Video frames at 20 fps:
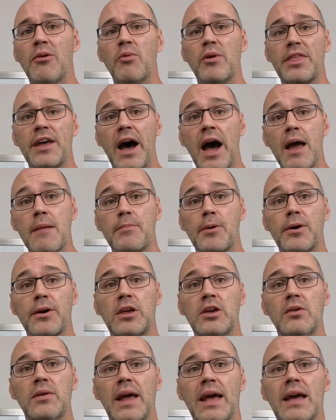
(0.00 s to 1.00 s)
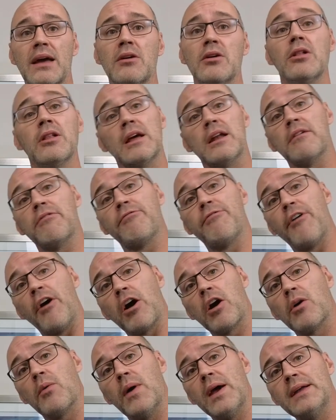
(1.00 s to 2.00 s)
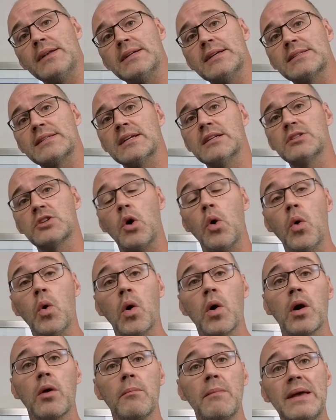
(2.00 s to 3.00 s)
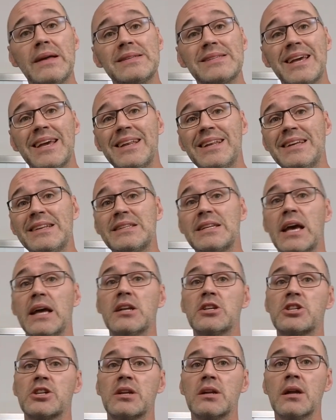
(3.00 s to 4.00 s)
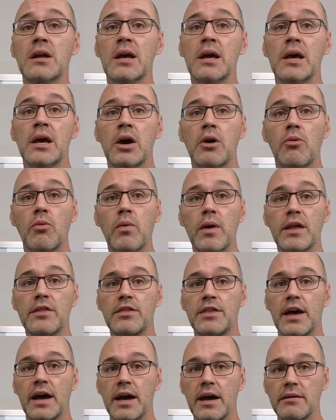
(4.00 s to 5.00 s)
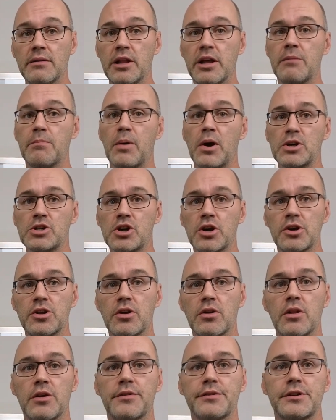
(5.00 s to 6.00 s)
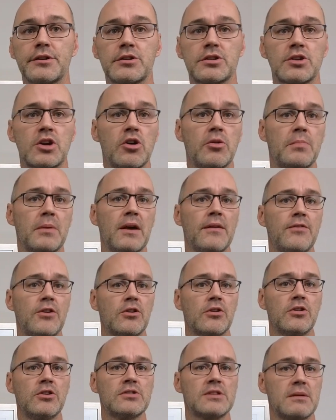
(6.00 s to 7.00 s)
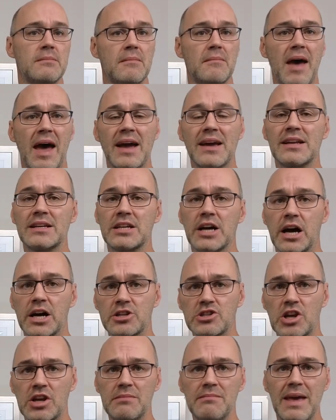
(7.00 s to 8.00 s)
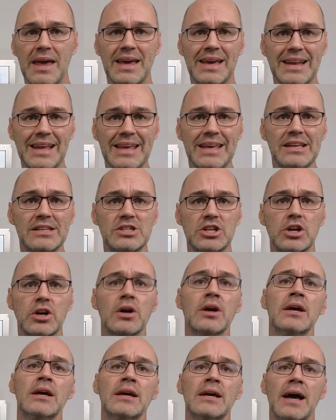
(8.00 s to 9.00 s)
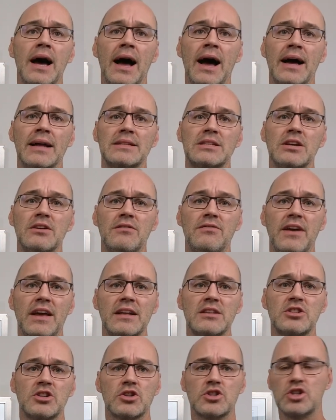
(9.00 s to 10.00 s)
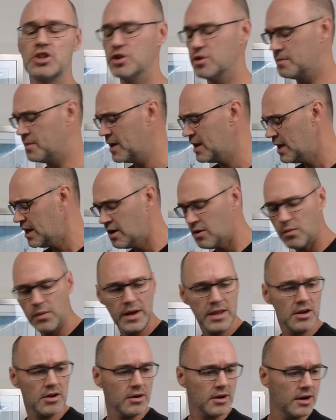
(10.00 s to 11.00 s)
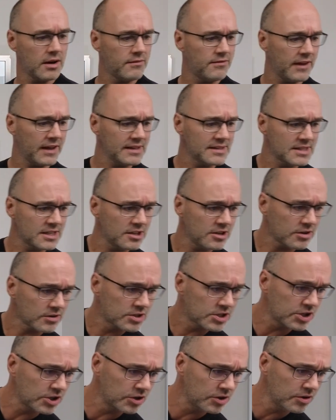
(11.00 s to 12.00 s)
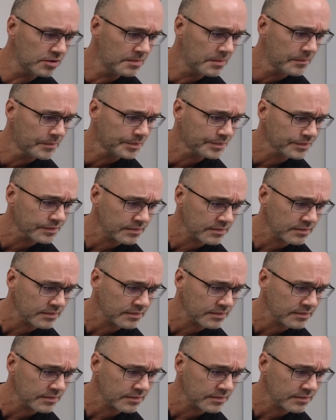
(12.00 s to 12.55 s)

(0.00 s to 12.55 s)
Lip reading: with a hyperacute angle in a faraway distance, or maintaining tension with like pressure on your laryngoscope if you're using Macintosh, can make it easier to advance your tube. When you're advancing your tube,